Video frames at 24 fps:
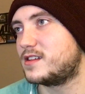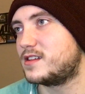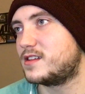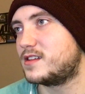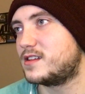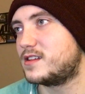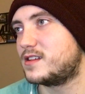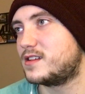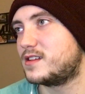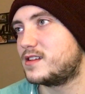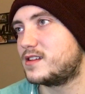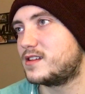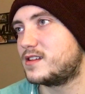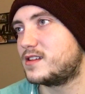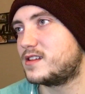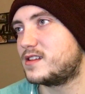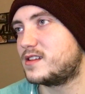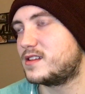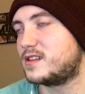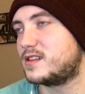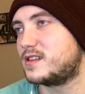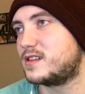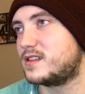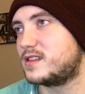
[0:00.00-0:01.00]

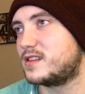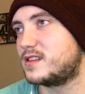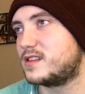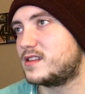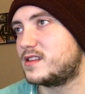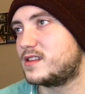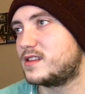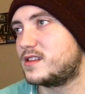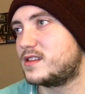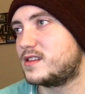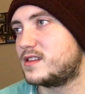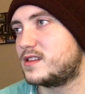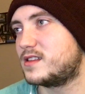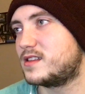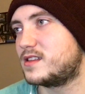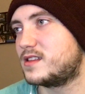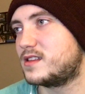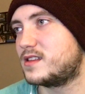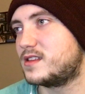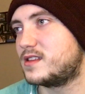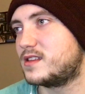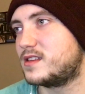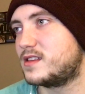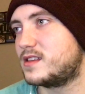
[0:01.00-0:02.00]

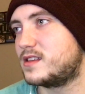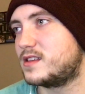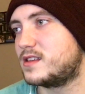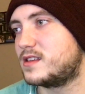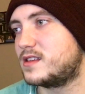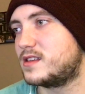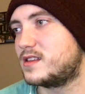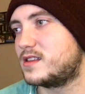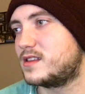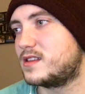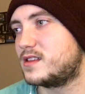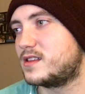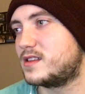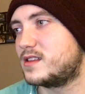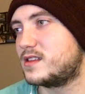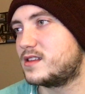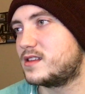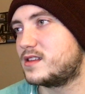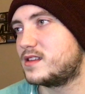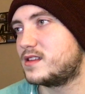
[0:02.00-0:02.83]
No words are spoken by the person on screen.